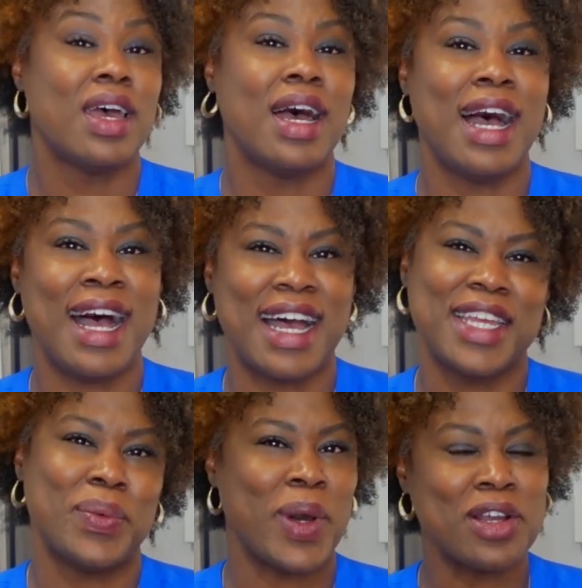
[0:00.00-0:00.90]
Hi,
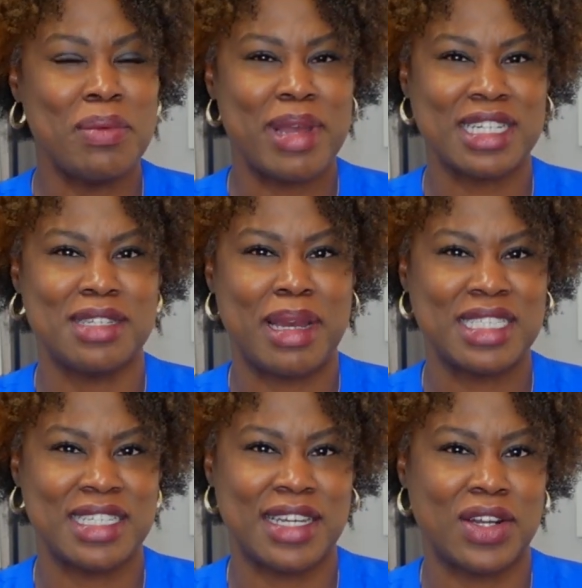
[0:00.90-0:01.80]
and welcome back to my
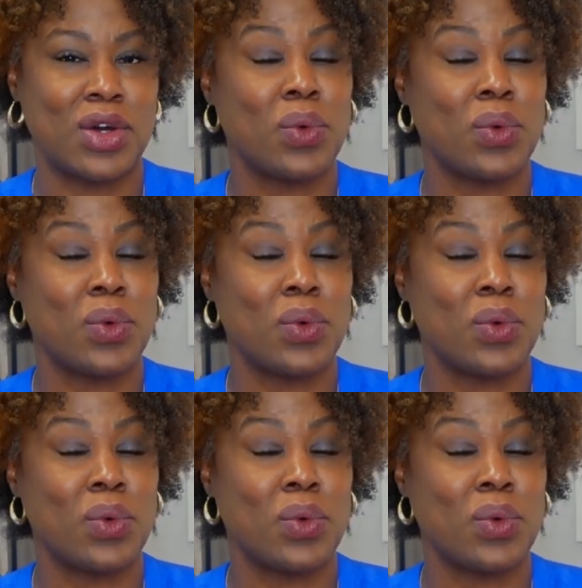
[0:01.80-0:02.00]
channel,